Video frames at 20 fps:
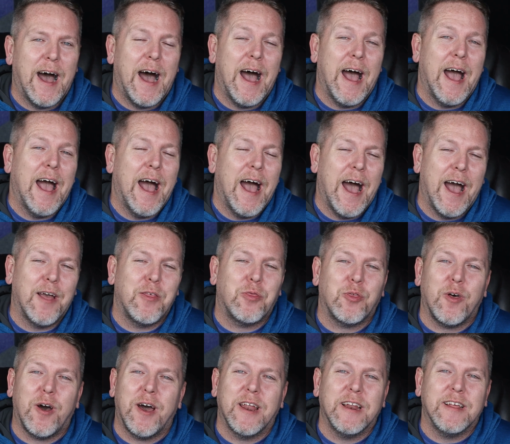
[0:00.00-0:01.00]
I, I
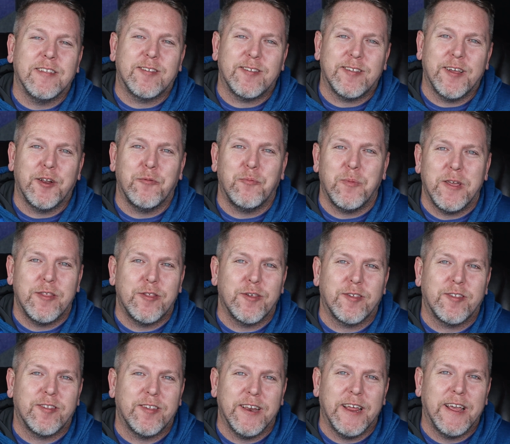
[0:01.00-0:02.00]
thought instead of me
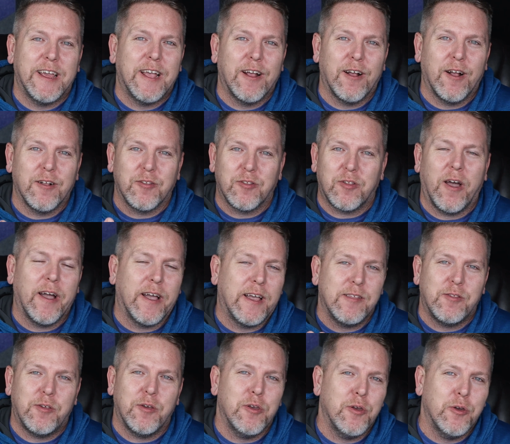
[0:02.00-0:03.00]
just sitting here and
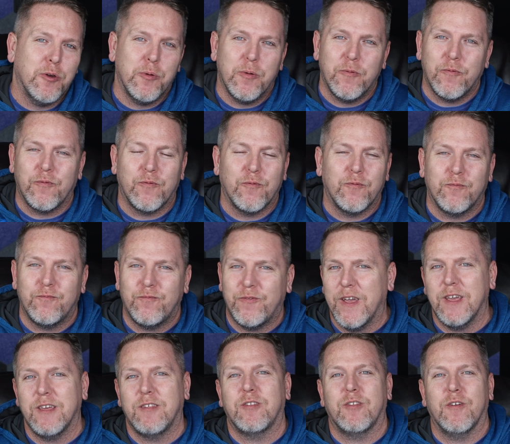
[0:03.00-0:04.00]
talking to you
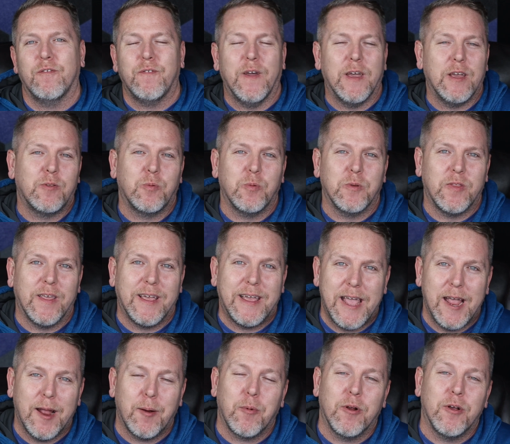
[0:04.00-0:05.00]
face to face with the
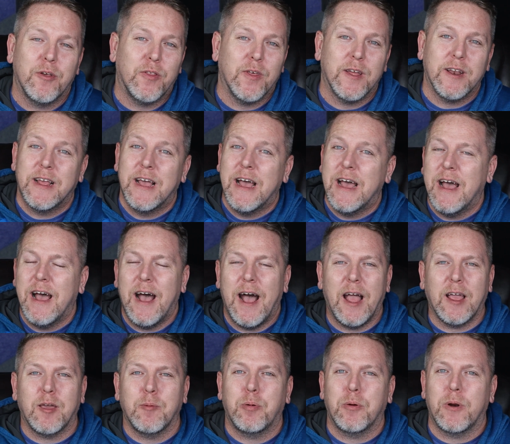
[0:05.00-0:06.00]
camera that
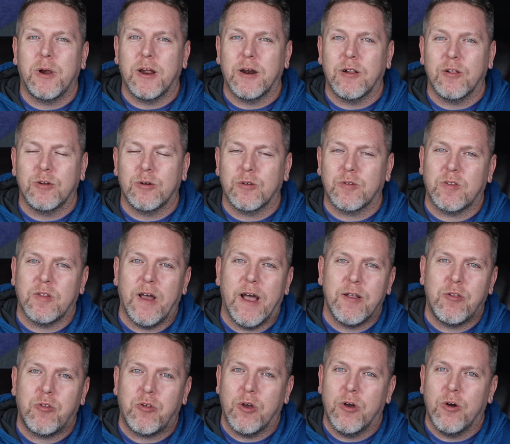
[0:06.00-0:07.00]
I could put on a little
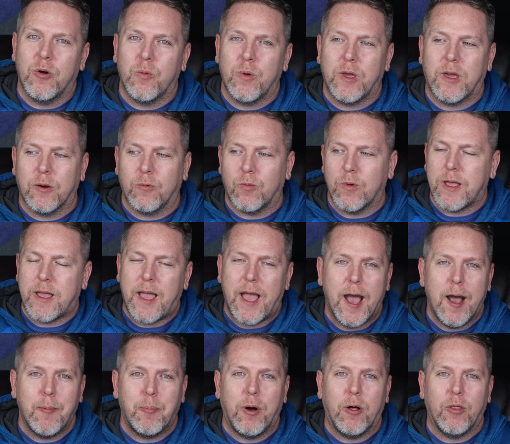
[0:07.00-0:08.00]
slideshow. We could
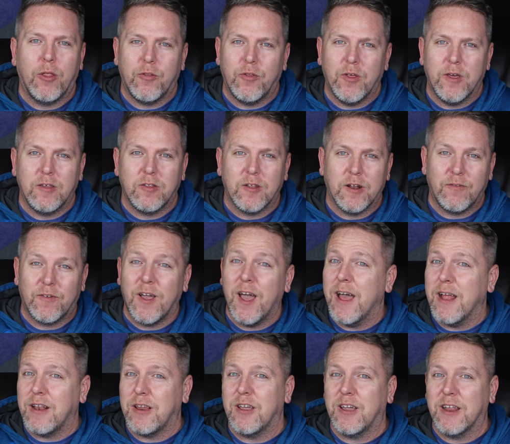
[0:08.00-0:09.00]
recap all the things that I've
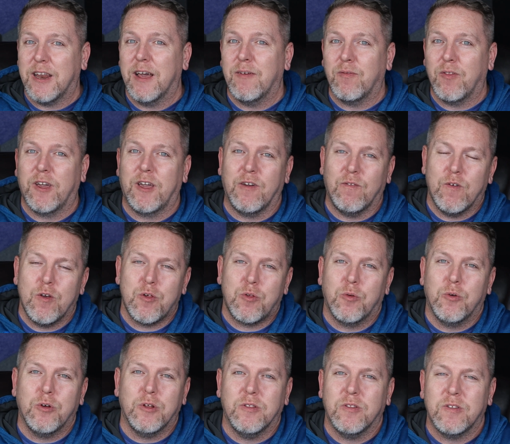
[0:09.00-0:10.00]
gotten. You could have like a
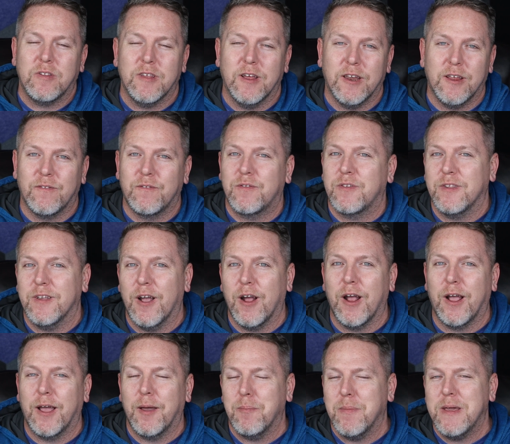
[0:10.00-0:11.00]
visual instead of
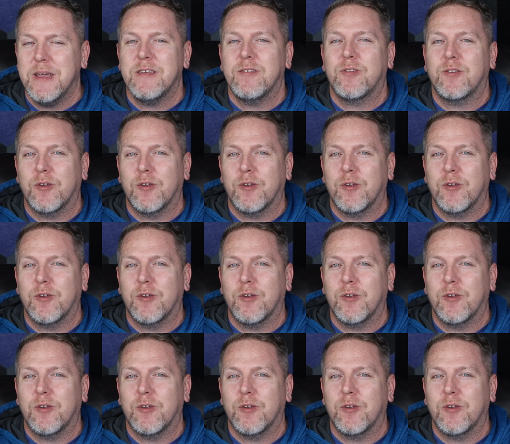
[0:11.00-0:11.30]
staring at me.